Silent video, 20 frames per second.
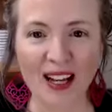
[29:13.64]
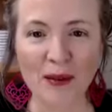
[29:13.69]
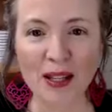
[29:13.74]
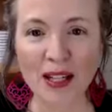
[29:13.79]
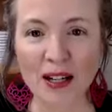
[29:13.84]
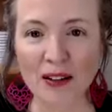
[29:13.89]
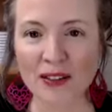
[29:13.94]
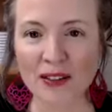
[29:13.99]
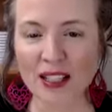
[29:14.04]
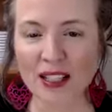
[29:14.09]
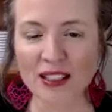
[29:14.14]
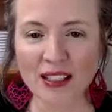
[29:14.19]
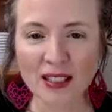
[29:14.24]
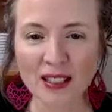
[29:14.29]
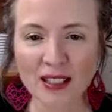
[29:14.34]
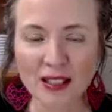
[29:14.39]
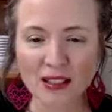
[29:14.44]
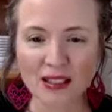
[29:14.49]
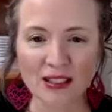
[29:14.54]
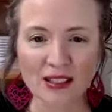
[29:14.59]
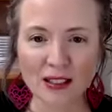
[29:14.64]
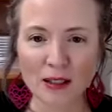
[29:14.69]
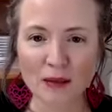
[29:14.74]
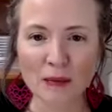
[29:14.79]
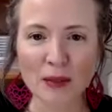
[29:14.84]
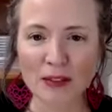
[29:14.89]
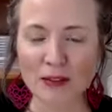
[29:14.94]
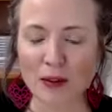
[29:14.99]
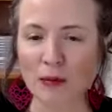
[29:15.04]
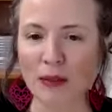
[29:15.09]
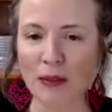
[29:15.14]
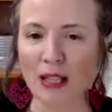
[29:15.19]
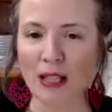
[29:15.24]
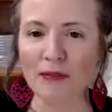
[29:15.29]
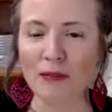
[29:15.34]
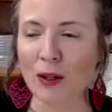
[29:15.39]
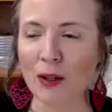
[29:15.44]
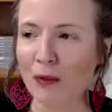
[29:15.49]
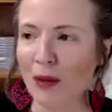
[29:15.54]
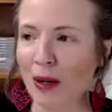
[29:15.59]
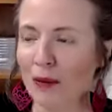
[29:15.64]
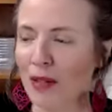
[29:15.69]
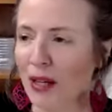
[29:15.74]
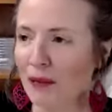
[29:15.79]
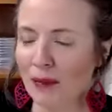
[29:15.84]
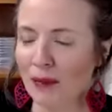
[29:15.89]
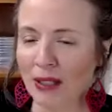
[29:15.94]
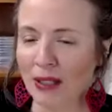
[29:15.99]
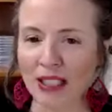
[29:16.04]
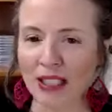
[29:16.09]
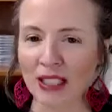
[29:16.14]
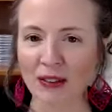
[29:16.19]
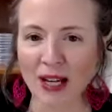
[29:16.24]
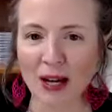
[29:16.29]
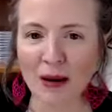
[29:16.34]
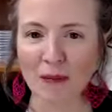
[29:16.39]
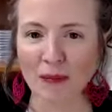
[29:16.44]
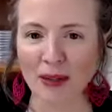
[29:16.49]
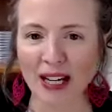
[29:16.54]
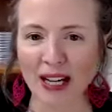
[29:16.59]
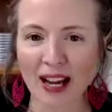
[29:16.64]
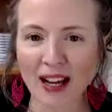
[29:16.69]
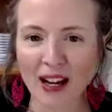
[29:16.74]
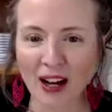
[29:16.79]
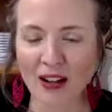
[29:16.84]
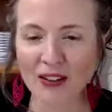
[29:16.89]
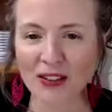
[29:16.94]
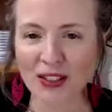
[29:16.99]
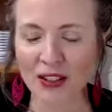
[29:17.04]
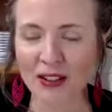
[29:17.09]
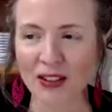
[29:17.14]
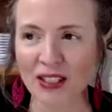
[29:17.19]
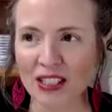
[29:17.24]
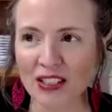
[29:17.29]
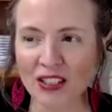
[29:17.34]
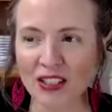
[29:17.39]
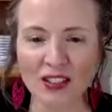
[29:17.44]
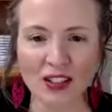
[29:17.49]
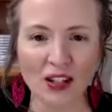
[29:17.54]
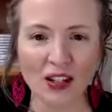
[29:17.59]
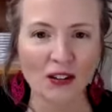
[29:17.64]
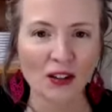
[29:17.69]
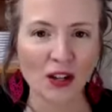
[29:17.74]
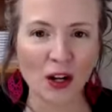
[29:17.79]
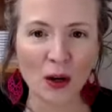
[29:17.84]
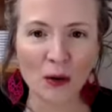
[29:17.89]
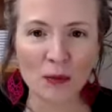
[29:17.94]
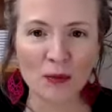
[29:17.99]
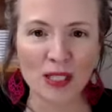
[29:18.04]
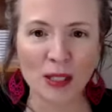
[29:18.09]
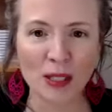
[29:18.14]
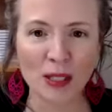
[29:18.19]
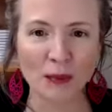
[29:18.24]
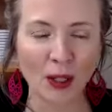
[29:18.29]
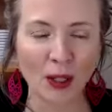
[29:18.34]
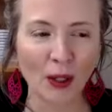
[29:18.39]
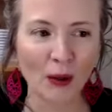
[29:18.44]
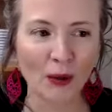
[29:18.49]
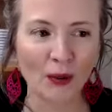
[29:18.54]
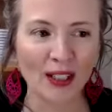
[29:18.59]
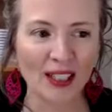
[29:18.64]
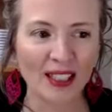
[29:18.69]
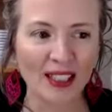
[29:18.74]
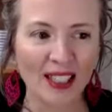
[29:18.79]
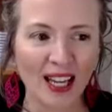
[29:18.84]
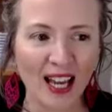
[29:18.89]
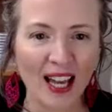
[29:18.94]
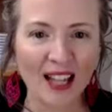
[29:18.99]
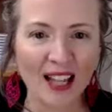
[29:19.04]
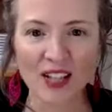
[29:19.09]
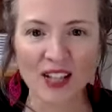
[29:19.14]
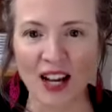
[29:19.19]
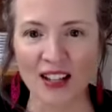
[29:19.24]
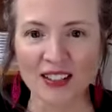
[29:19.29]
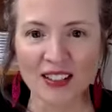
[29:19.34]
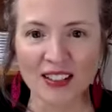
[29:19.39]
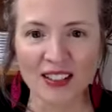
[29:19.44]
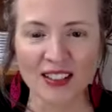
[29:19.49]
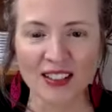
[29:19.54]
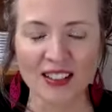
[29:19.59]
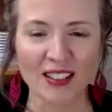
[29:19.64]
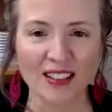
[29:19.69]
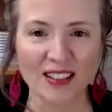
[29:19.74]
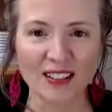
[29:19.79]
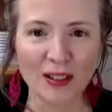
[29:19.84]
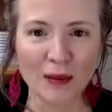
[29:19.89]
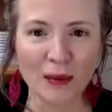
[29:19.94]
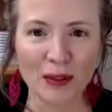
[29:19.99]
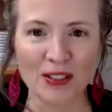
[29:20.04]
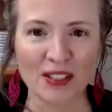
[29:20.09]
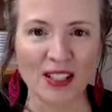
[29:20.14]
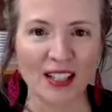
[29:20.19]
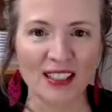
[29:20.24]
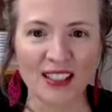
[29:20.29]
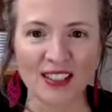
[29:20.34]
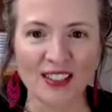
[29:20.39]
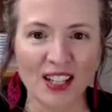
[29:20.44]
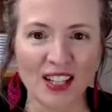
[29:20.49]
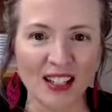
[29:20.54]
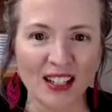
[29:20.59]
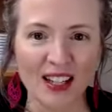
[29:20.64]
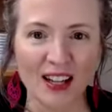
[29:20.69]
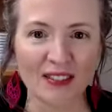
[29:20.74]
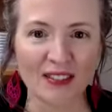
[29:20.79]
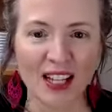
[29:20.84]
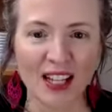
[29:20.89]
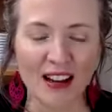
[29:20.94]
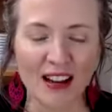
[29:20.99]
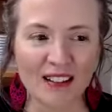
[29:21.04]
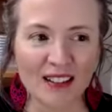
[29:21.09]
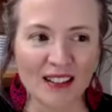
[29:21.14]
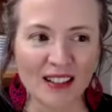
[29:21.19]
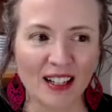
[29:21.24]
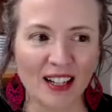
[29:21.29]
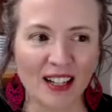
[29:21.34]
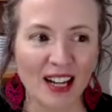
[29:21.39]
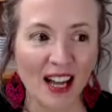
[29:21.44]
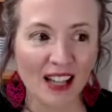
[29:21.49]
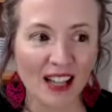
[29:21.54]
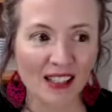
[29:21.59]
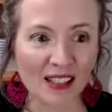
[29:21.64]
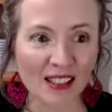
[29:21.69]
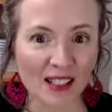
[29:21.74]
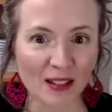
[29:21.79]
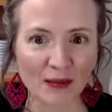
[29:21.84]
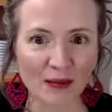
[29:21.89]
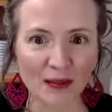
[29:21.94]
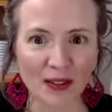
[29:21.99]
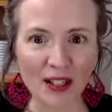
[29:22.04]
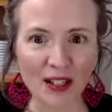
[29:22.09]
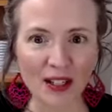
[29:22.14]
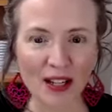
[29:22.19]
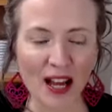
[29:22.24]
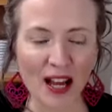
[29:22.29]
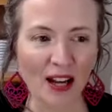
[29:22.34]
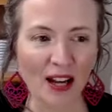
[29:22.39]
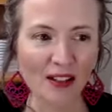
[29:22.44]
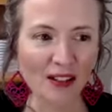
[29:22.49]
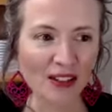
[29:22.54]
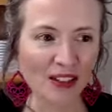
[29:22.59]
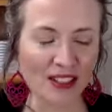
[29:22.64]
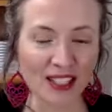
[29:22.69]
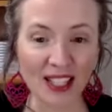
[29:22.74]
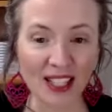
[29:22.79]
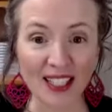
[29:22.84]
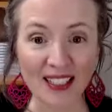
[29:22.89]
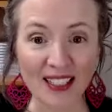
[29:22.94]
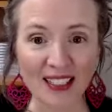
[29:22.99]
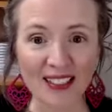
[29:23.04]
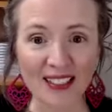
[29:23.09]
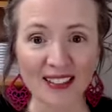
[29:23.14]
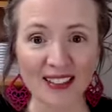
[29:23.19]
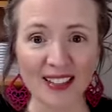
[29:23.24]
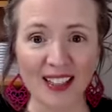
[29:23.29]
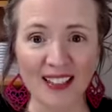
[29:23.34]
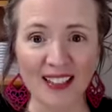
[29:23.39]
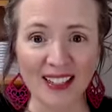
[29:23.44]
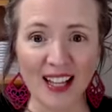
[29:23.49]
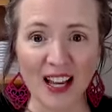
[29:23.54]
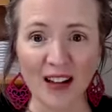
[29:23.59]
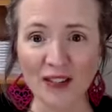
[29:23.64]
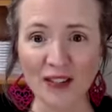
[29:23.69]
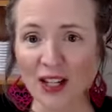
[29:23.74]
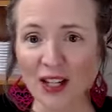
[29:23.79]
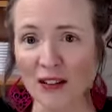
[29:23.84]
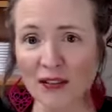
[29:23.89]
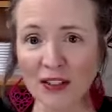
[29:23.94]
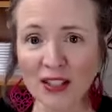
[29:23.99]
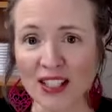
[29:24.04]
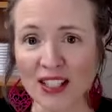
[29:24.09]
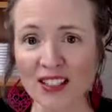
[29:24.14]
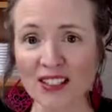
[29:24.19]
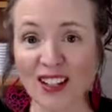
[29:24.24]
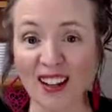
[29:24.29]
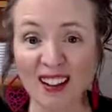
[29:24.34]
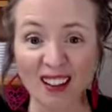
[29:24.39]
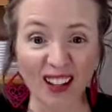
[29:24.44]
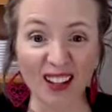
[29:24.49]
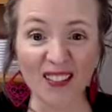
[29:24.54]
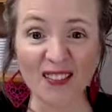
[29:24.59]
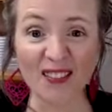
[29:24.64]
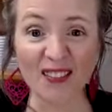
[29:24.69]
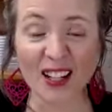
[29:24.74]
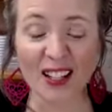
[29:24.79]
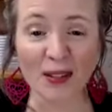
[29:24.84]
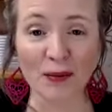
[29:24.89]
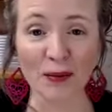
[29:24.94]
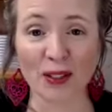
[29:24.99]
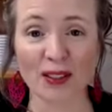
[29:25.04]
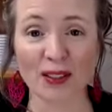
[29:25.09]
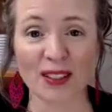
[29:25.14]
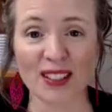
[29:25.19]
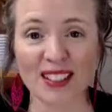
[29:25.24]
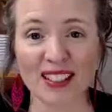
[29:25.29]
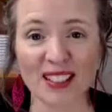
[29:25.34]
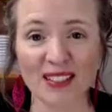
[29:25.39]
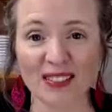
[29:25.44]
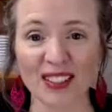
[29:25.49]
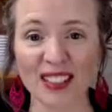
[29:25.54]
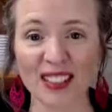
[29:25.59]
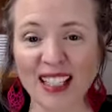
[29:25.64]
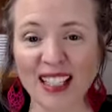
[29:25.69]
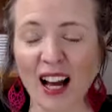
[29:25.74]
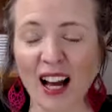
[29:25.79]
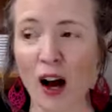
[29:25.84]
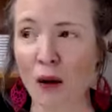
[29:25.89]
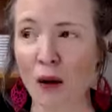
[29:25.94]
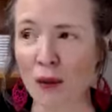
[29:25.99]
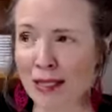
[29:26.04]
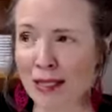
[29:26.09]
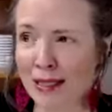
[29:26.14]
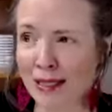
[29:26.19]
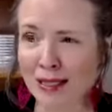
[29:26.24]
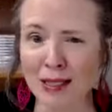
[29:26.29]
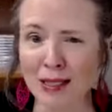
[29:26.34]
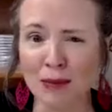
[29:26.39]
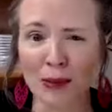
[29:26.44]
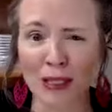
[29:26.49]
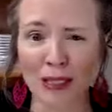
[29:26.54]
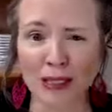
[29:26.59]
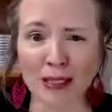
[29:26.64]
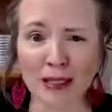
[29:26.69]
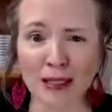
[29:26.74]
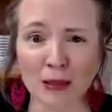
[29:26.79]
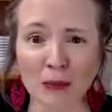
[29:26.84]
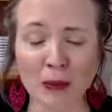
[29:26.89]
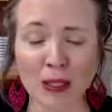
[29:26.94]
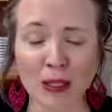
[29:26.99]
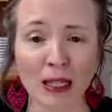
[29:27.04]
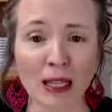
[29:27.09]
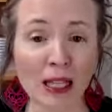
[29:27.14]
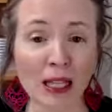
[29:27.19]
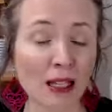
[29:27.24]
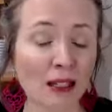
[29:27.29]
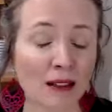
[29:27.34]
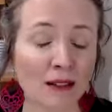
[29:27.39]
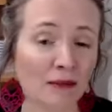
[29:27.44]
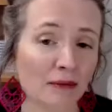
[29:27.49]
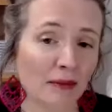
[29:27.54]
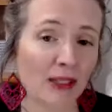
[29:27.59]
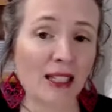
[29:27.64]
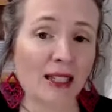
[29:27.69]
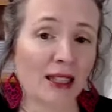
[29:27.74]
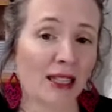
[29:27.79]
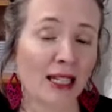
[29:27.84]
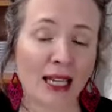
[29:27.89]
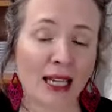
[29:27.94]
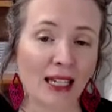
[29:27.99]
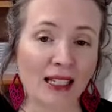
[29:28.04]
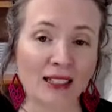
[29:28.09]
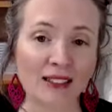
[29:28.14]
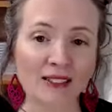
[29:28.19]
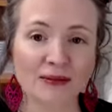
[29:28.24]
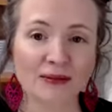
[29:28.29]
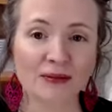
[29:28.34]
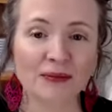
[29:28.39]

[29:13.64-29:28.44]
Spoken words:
I've got this little bit of a platform, but I'm not Billy Graham, but I also can just go to Home Depot and talk to the person at the checkout counter and ask them how their day is and have a conversation and love on them. You know, it doesn't really always need to be this big, big thing.